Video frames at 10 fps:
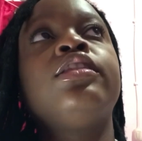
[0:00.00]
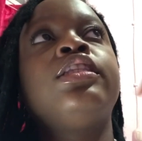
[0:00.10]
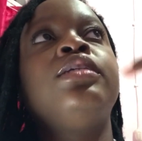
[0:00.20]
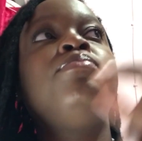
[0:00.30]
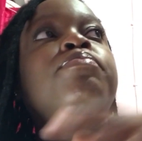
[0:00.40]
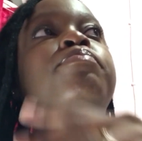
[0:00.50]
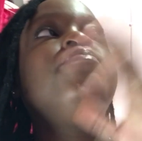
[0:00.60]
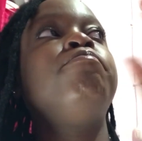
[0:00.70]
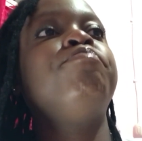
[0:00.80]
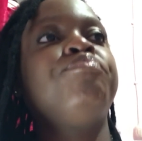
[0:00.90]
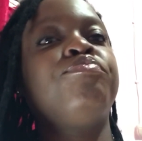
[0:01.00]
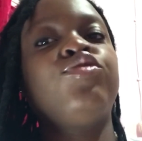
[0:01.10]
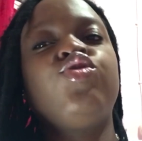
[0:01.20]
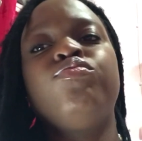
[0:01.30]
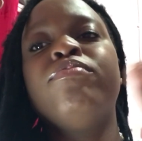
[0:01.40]
the
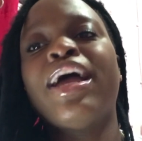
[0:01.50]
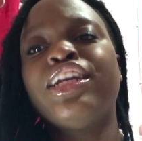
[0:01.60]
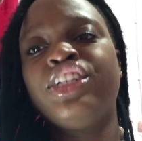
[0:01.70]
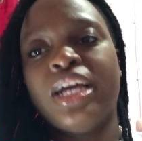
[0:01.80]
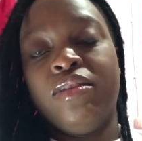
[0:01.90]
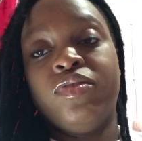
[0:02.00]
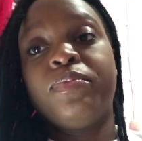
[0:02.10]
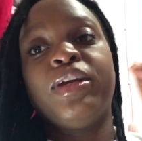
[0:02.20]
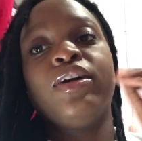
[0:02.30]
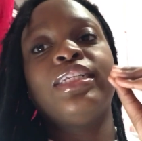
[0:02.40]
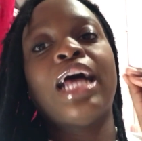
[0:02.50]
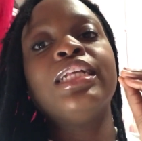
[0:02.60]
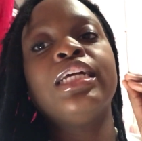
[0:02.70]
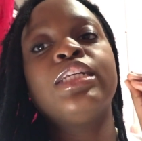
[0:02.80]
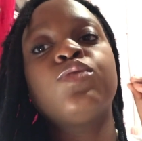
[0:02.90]
my shelves because that
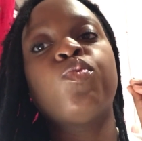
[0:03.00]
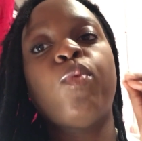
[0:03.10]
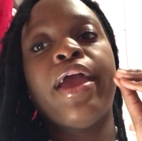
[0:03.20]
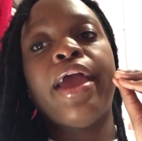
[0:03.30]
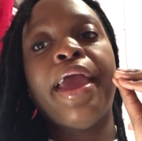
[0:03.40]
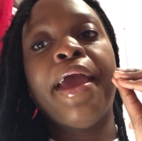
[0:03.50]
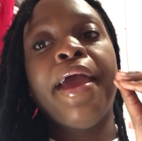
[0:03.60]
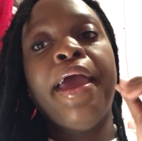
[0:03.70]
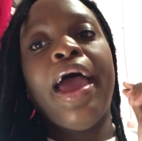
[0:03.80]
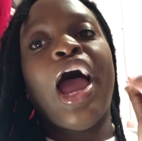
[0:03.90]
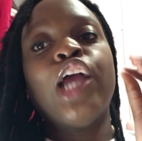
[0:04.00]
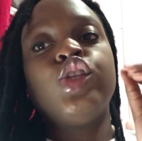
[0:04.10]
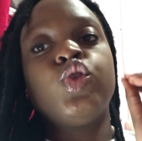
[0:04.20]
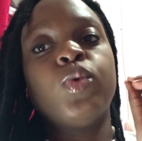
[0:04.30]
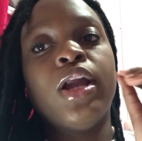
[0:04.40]
is where I
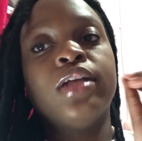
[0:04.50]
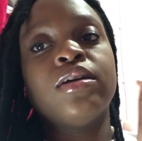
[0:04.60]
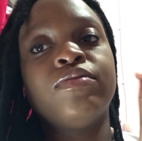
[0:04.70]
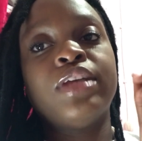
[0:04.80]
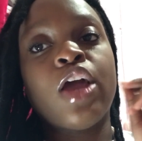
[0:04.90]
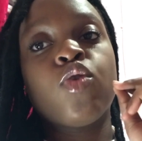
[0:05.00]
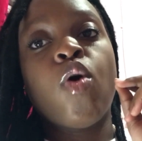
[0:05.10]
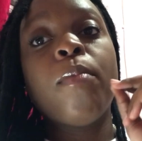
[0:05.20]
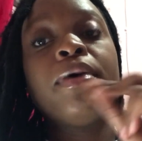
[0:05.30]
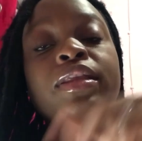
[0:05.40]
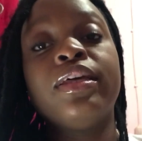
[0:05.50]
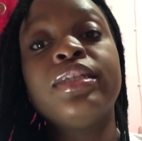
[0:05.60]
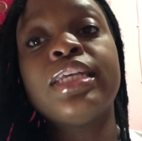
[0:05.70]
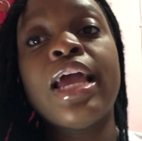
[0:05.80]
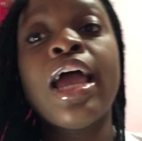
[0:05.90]
do a lot of decor but this
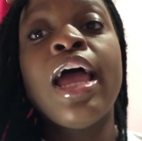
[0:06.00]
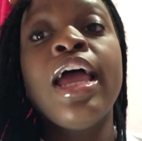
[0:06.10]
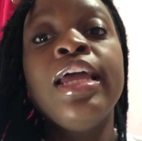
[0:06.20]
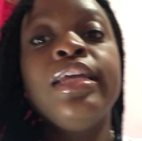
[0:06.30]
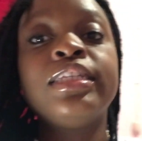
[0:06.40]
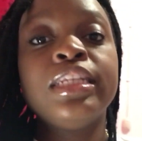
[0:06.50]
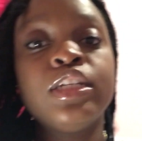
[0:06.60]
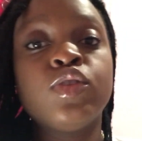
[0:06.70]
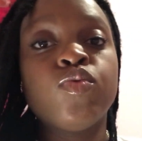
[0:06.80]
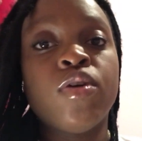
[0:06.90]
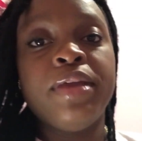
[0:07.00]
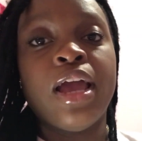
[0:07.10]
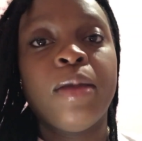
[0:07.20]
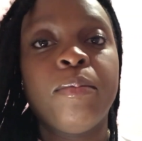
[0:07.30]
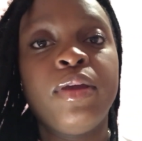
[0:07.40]
year, you see this wall
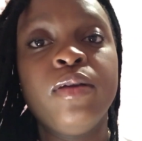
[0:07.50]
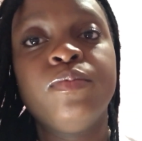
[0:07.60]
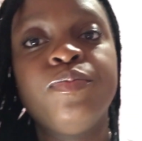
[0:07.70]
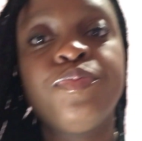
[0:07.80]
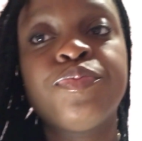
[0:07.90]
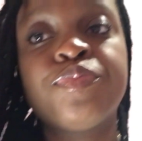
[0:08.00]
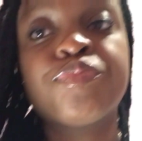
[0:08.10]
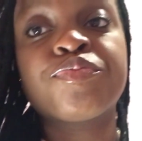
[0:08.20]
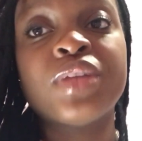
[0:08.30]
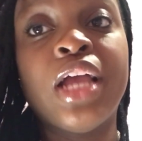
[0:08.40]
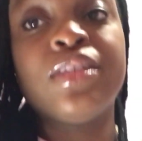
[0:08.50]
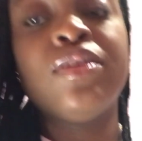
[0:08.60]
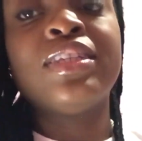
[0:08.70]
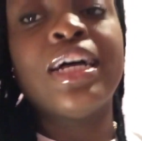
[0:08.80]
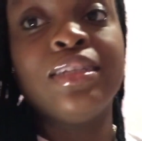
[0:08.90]
behind me excuse
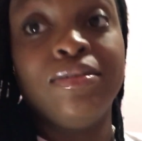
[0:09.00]
that